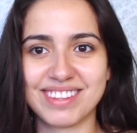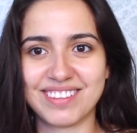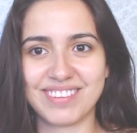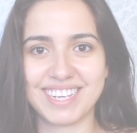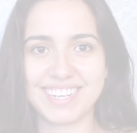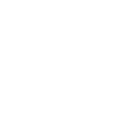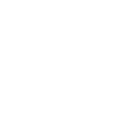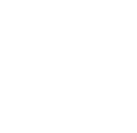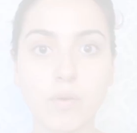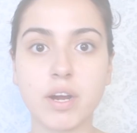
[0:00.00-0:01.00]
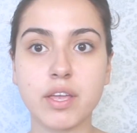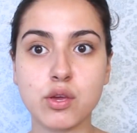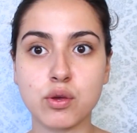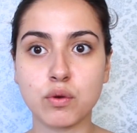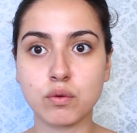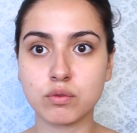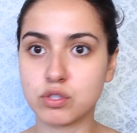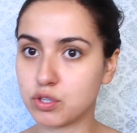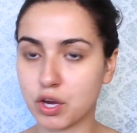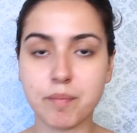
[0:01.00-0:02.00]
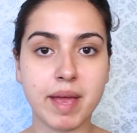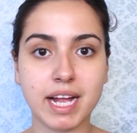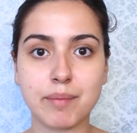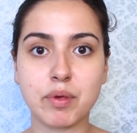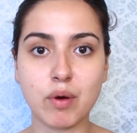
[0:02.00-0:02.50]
with the video. Before you do your makeup,